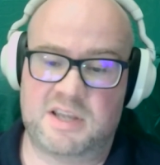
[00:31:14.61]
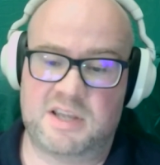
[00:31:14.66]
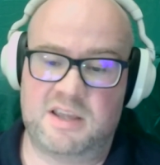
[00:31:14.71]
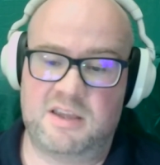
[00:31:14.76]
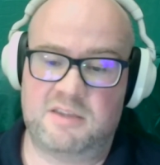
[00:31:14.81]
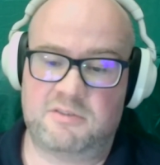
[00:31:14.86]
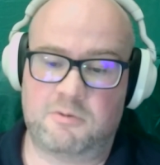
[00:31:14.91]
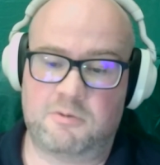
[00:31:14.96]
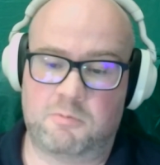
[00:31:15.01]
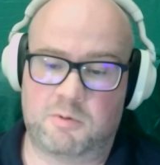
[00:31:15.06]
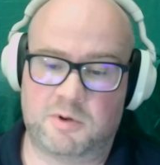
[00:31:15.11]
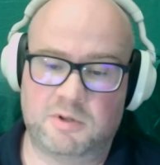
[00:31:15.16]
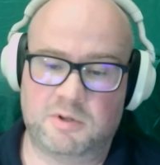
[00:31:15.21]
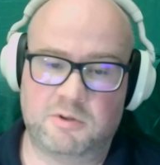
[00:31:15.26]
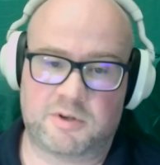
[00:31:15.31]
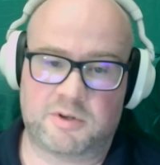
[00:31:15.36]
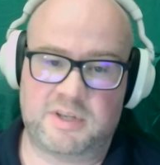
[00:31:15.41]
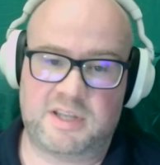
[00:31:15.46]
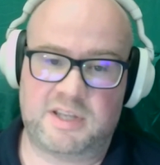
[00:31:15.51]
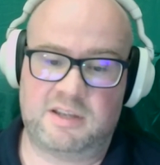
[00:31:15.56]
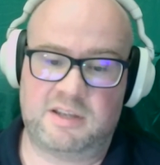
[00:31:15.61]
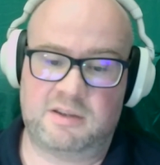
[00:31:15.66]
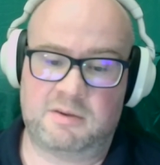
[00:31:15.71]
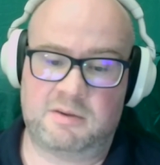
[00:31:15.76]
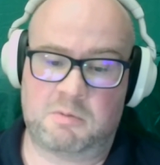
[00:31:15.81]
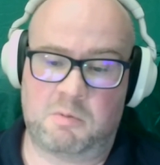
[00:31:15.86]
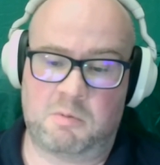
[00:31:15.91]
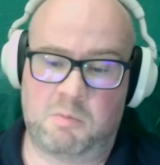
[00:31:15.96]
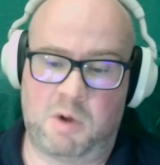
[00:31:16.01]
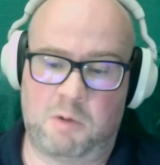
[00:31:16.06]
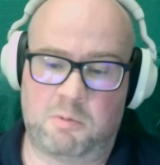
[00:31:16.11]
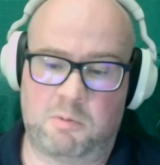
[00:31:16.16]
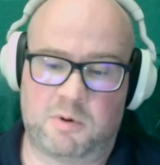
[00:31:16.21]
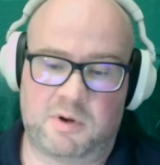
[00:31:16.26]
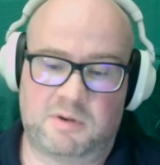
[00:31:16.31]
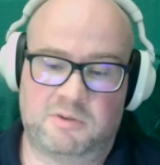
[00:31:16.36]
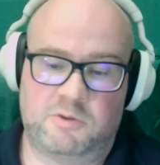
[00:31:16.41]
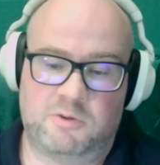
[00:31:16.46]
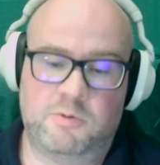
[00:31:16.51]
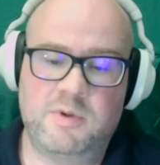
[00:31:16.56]
So we're learning while we're
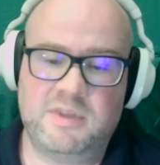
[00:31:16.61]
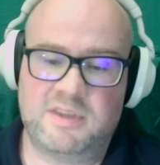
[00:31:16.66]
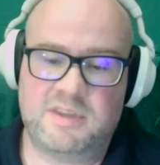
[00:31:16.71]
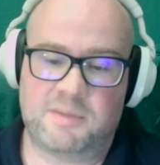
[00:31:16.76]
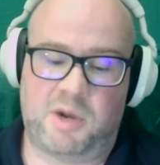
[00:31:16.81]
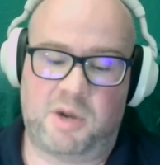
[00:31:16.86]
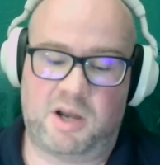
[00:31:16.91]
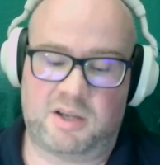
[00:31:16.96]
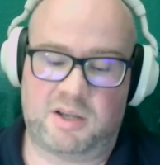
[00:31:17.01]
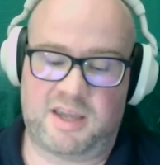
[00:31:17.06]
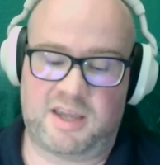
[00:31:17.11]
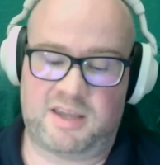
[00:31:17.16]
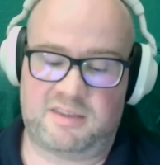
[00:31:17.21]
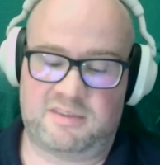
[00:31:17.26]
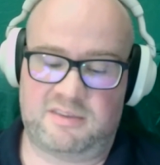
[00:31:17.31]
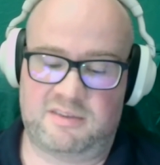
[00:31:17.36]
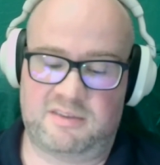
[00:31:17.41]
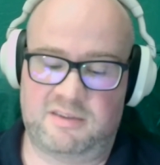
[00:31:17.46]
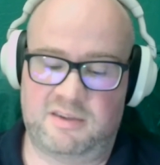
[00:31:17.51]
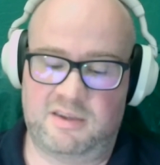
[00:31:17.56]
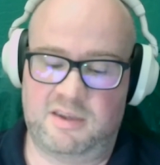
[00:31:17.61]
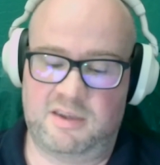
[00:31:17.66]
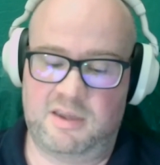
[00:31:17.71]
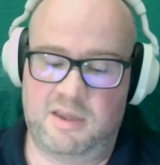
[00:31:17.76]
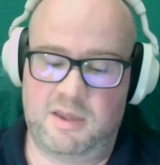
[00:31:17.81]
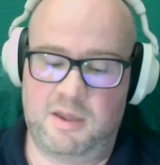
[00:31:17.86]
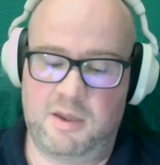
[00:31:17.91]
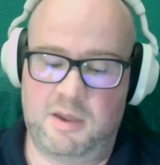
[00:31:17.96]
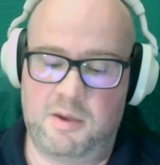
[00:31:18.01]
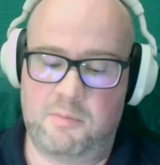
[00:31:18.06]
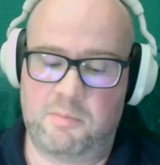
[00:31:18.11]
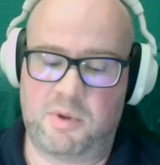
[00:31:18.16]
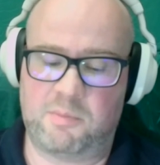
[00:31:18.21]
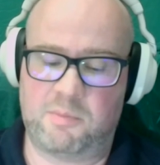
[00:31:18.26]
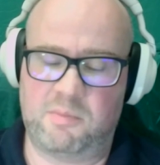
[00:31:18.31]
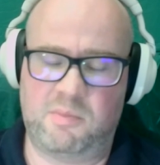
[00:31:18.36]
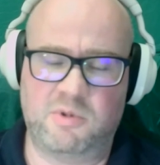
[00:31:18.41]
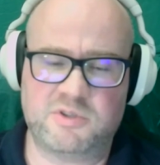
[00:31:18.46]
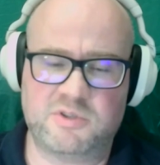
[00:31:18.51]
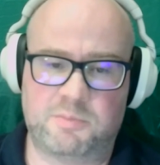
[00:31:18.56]
doing the podcast. But
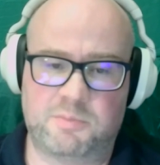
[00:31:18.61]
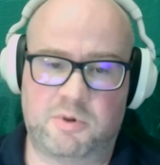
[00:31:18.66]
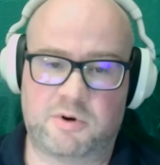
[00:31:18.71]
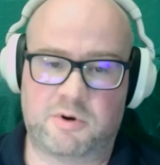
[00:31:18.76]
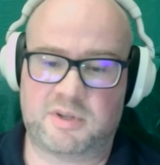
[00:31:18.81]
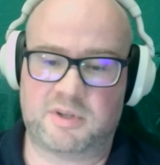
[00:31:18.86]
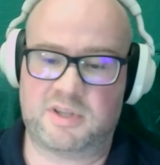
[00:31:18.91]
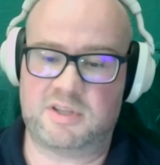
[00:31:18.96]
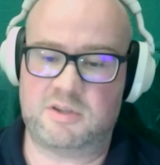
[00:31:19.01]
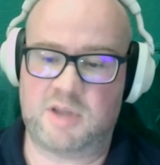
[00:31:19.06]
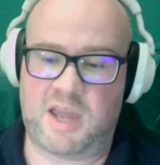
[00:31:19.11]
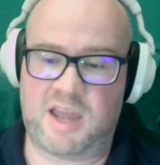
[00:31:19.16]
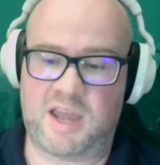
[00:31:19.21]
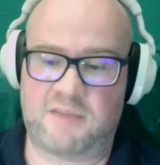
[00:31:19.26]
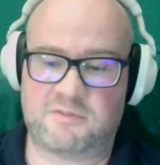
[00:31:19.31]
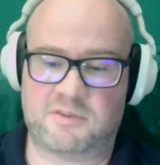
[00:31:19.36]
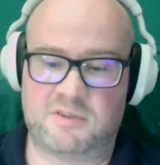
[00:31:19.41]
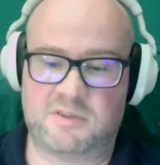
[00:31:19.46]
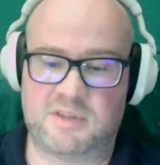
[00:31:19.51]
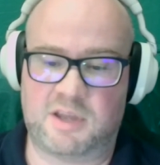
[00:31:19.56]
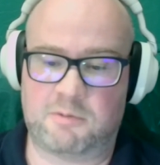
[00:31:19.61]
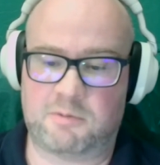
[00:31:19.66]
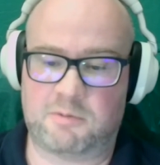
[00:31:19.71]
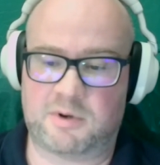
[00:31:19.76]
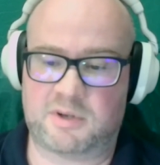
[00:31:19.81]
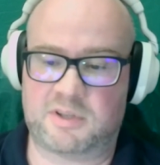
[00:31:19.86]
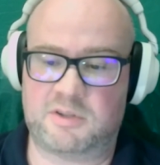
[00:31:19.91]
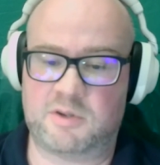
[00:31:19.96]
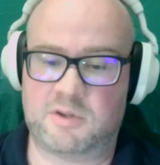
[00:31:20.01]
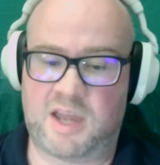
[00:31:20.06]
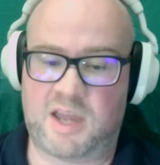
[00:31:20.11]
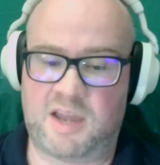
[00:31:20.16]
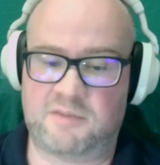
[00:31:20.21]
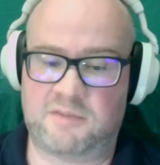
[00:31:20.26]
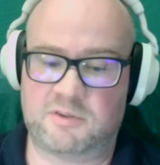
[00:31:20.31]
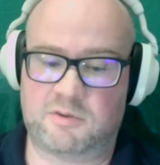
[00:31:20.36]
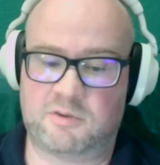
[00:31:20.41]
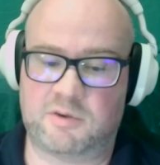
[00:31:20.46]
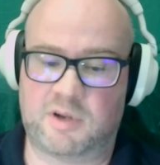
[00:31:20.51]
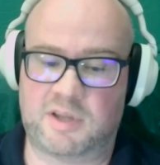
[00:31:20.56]
most importantly, you have to network. You have to
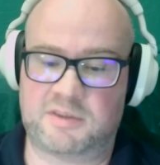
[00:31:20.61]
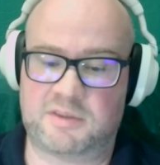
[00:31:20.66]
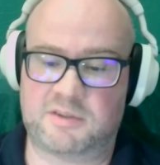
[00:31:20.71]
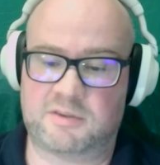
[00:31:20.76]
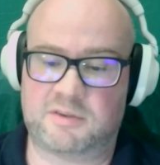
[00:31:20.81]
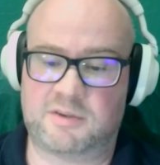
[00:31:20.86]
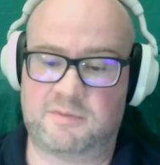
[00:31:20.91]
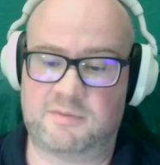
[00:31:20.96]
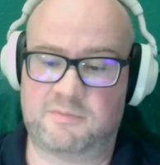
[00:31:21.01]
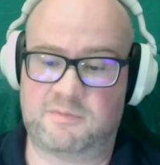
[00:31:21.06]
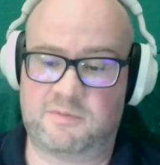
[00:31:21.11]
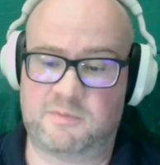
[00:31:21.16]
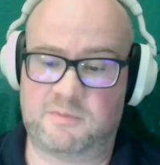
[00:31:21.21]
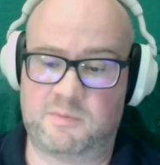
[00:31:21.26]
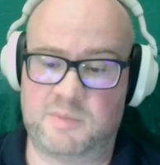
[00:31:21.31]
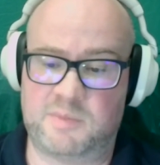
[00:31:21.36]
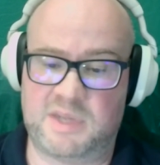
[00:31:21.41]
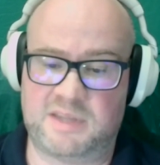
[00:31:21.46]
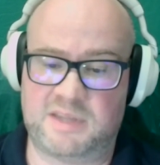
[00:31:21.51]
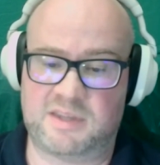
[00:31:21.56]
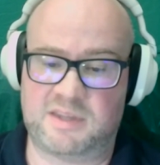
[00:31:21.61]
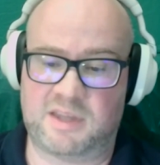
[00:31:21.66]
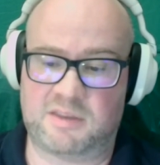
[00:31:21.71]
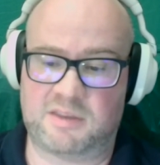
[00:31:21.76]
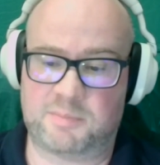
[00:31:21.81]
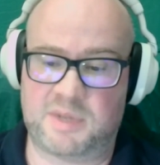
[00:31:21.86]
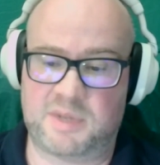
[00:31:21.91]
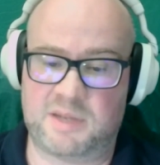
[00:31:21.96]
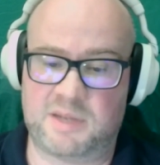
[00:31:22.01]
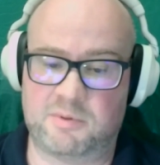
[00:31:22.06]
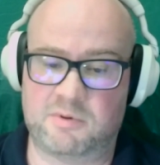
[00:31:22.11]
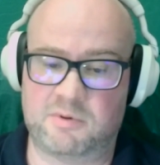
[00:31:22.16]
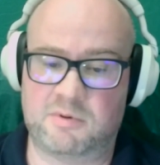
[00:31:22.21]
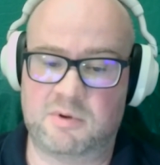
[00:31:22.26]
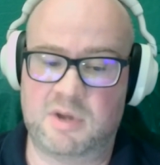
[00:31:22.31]
go out there and meet the other people.